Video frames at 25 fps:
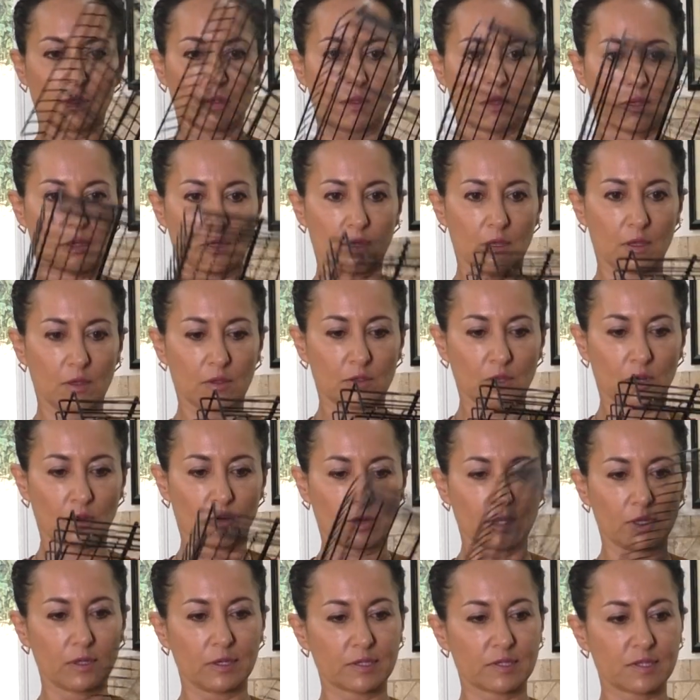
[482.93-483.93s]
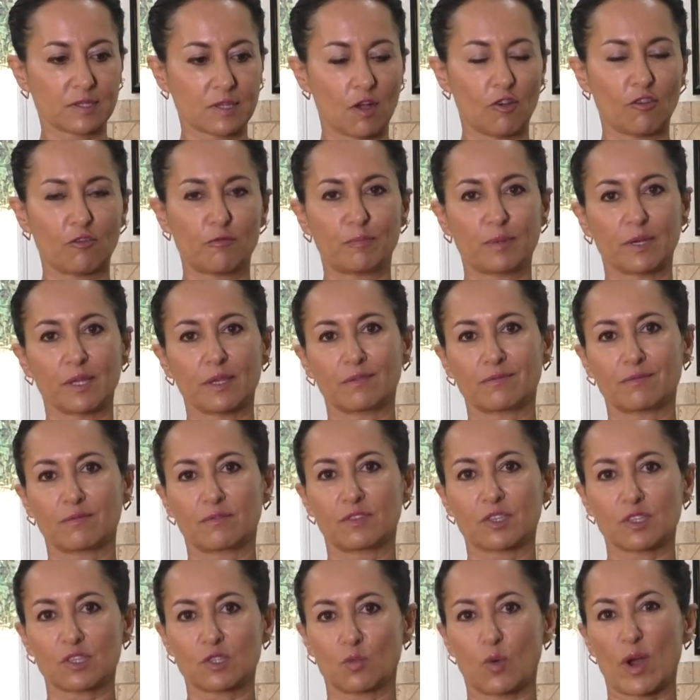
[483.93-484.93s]
the, the grill itself,
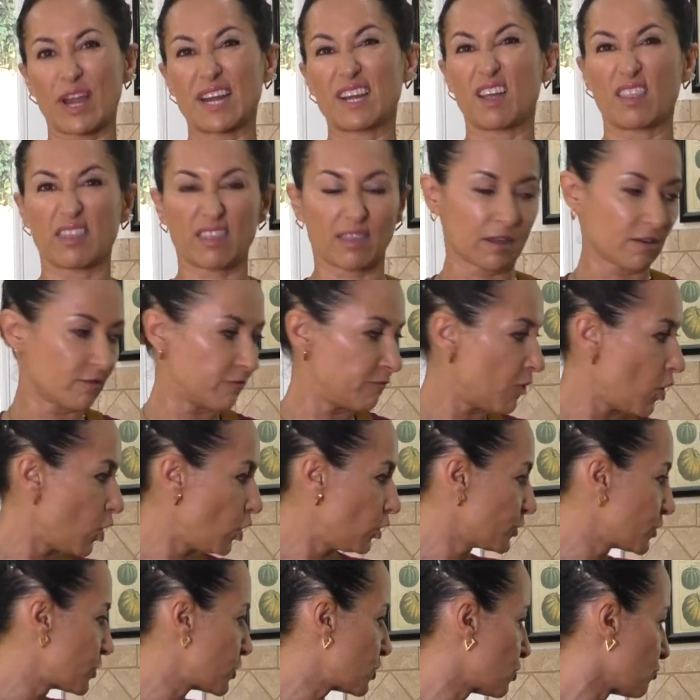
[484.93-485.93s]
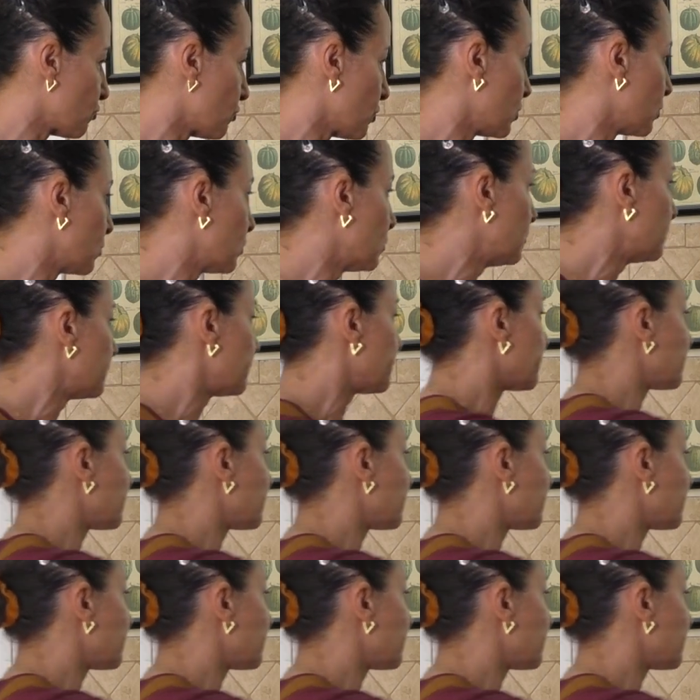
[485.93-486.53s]
but this way nothing falls through.